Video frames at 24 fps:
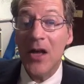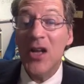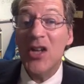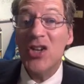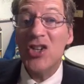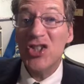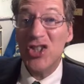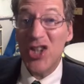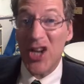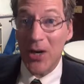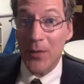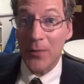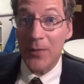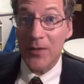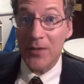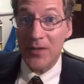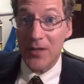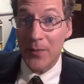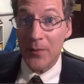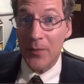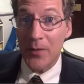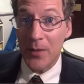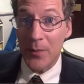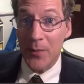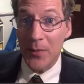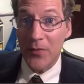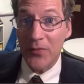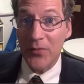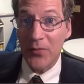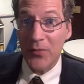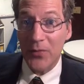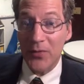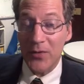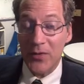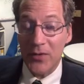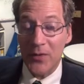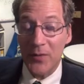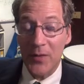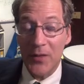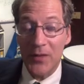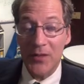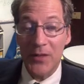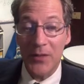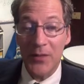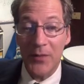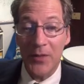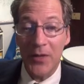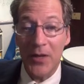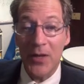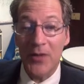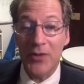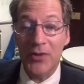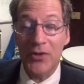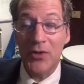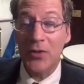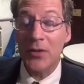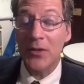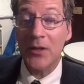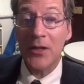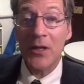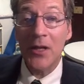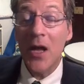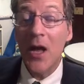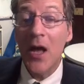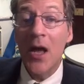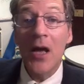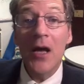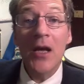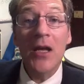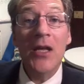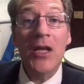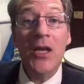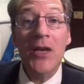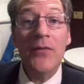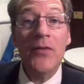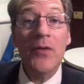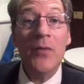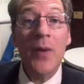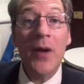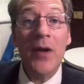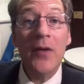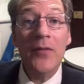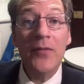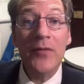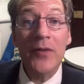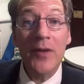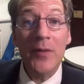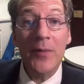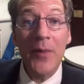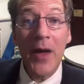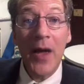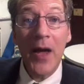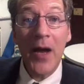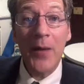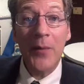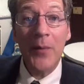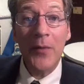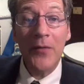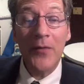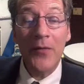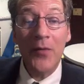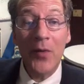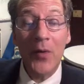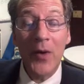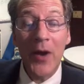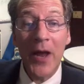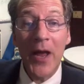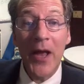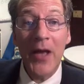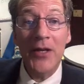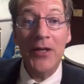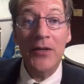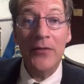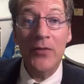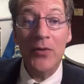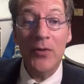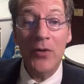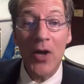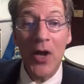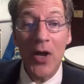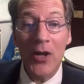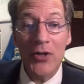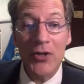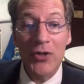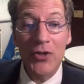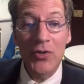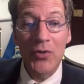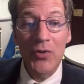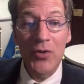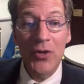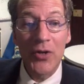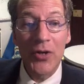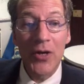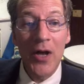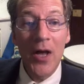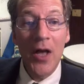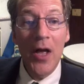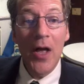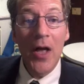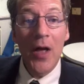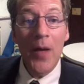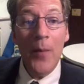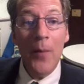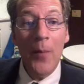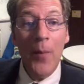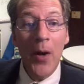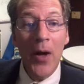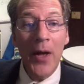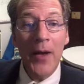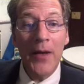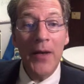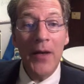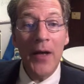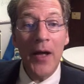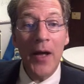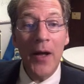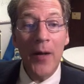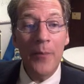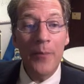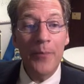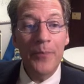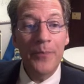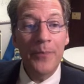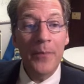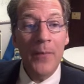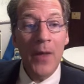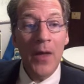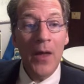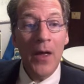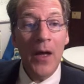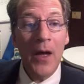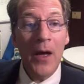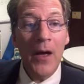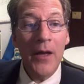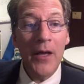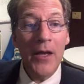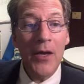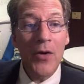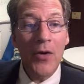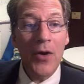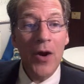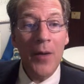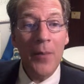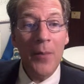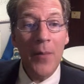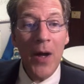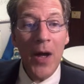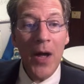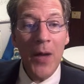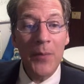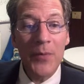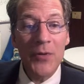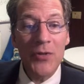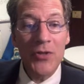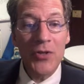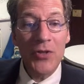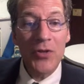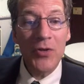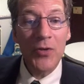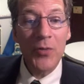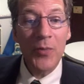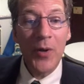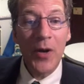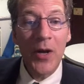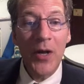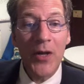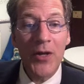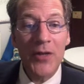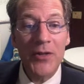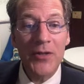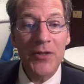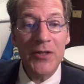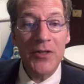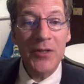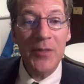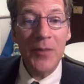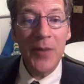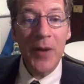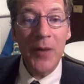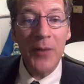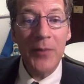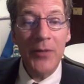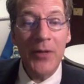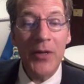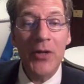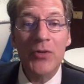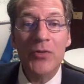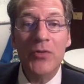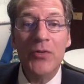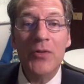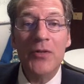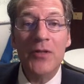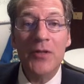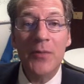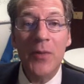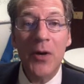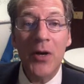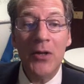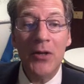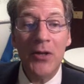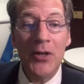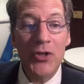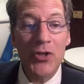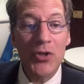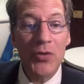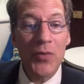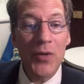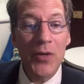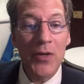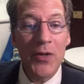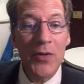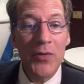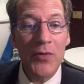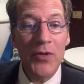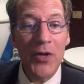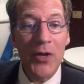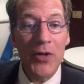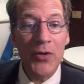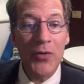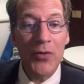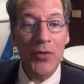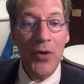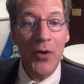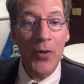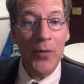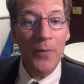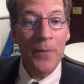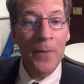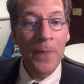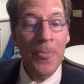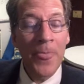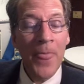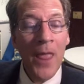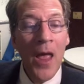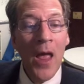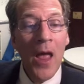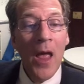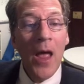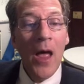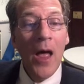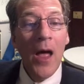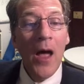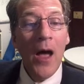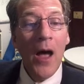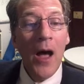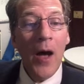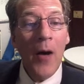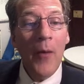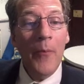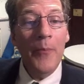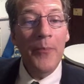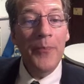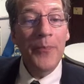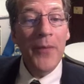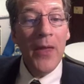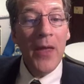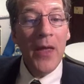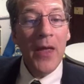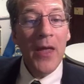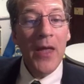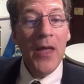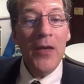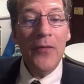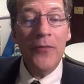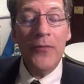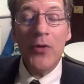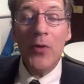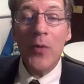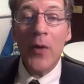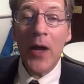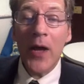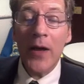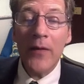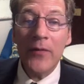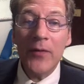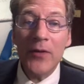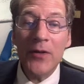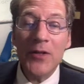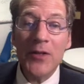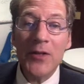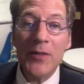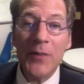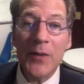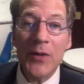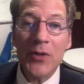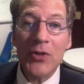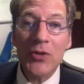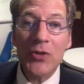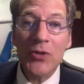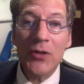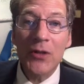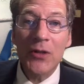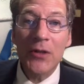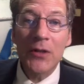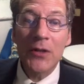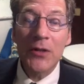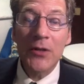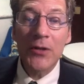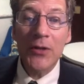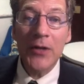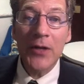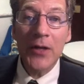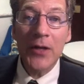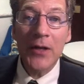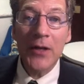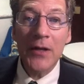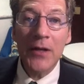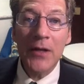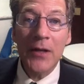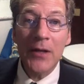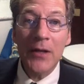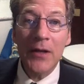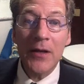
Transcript: check with somebody before you submit something. I'll certainly give you my feedback beforehand if you're not sure, but here are my particular policies about plagiarism. I'll let you read those on your own. If you have any special learning